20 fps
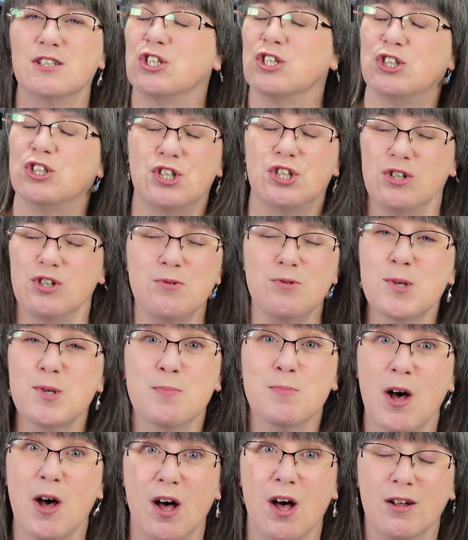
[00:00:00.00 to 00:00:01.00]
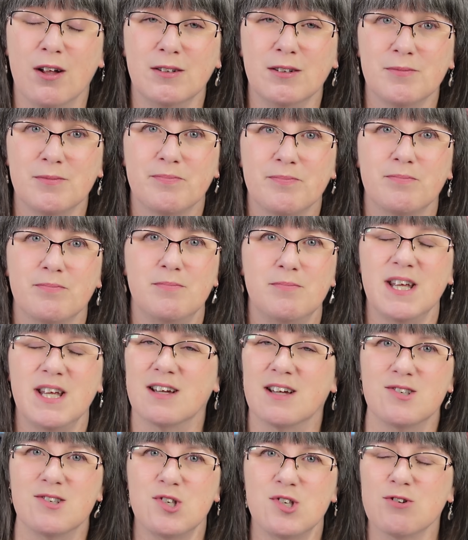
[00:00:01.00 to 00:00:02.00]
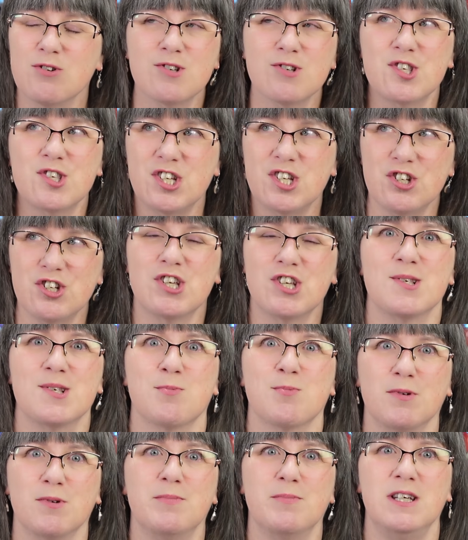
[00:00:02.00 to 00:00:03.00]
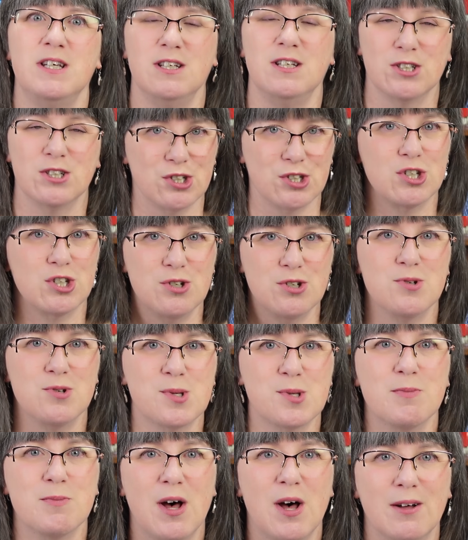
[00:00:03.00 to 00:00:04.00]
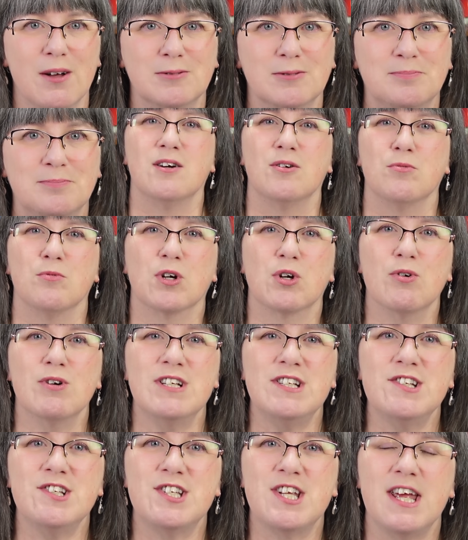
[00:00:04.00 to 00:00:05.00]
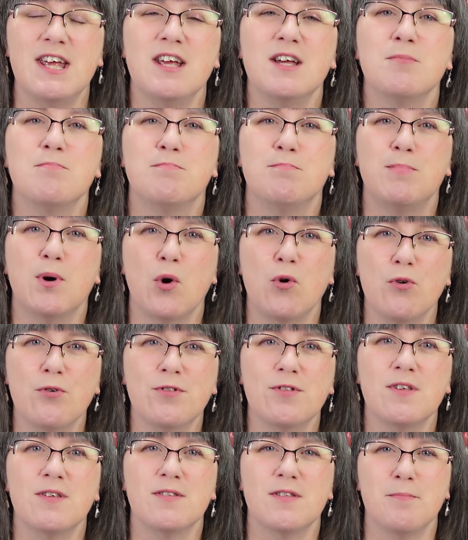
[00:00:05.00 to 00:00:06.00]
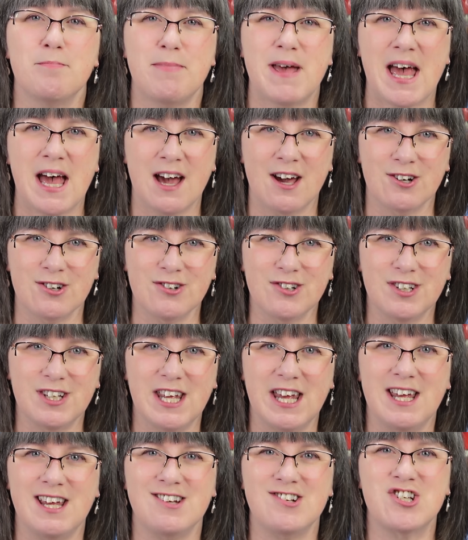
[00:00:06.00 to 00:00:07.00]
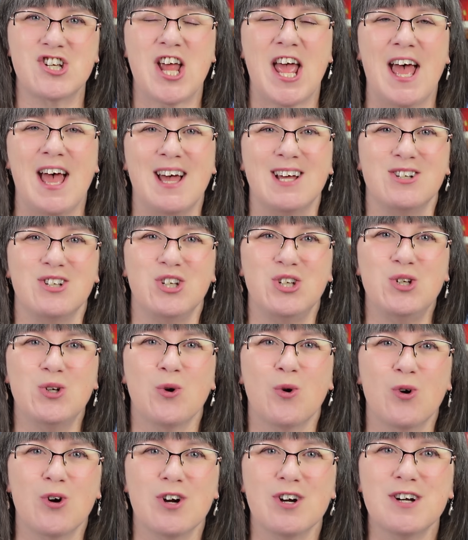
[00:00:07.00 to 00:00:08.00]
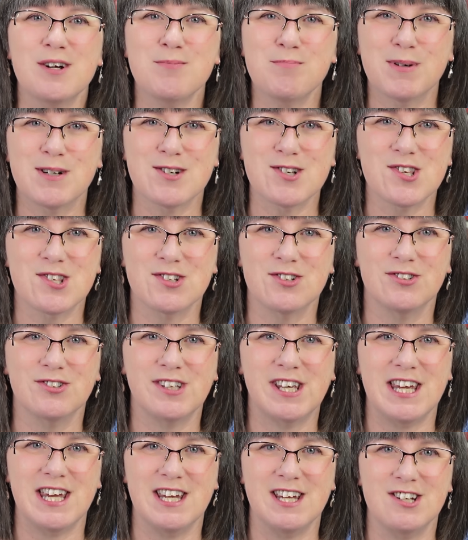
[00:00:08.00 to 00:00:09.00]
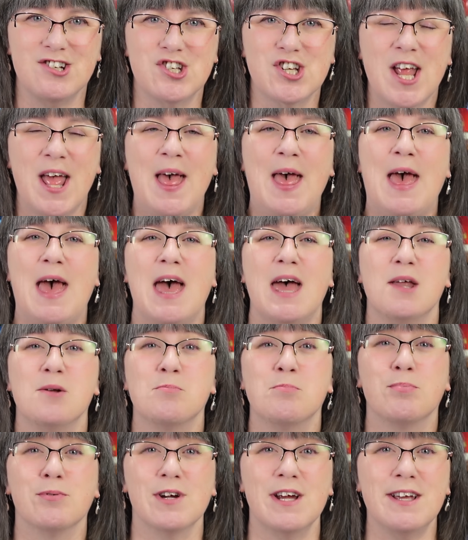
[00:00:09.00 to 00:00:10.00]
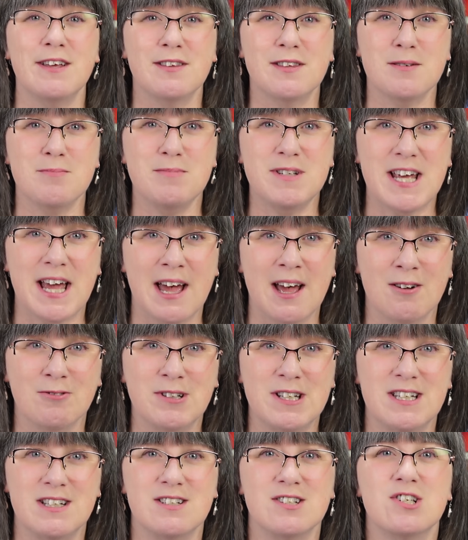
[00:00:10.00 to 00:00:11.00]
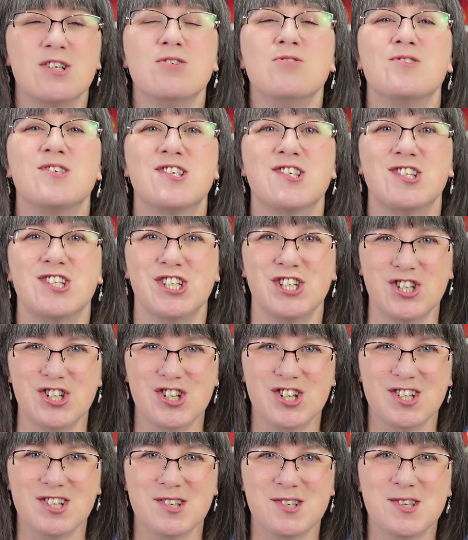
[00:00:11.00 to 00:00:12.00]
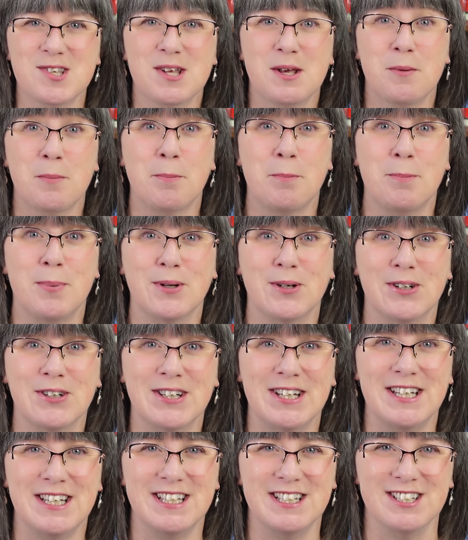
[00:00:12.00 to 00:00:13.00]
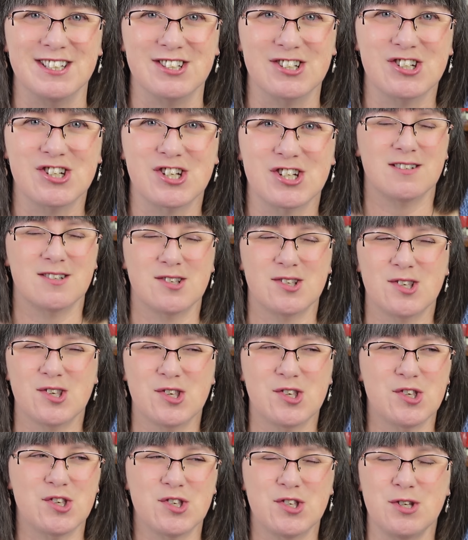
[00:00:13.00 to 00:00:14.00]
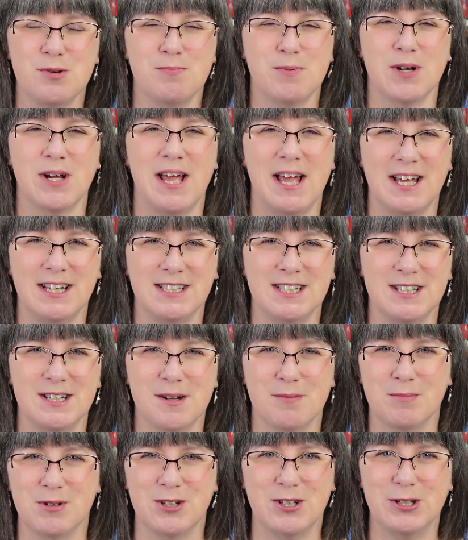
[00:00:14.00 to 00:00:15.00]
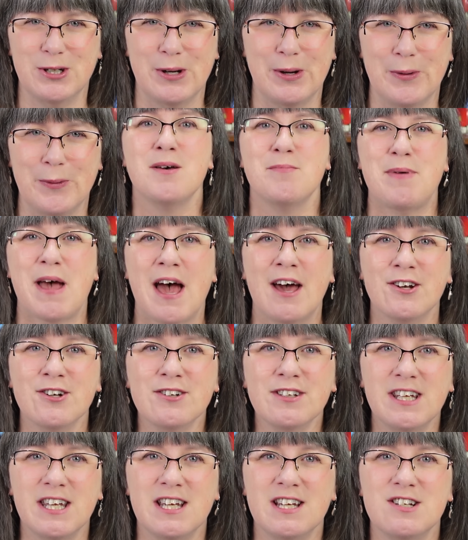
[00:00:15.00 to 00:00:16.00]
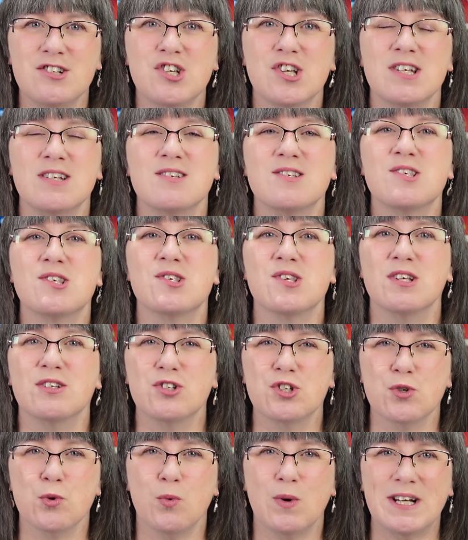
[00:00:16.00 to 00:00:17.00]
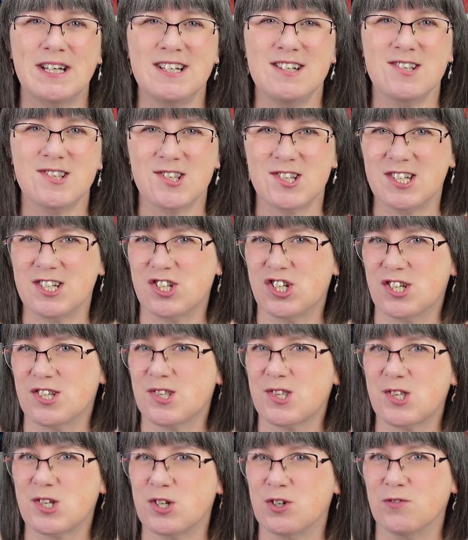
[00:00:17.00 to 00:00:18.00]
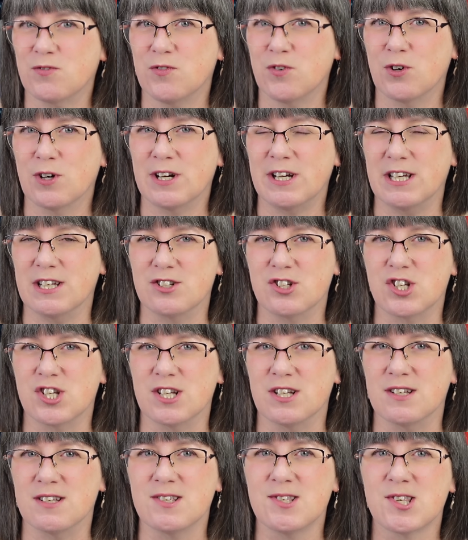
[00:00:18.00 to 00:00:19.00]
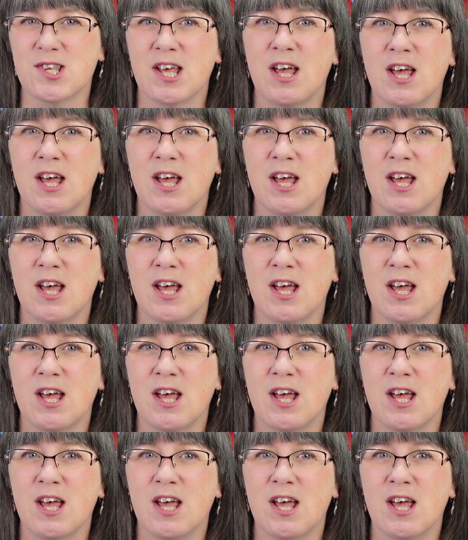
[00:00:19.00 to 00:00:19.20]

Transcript: too small because your stitches will be too small. We're going to take both the pattern gauge and your personal gauge and break them down into stitches per inch. Super handy number to know. Pattern gauge is 20 stitches to 4 inches.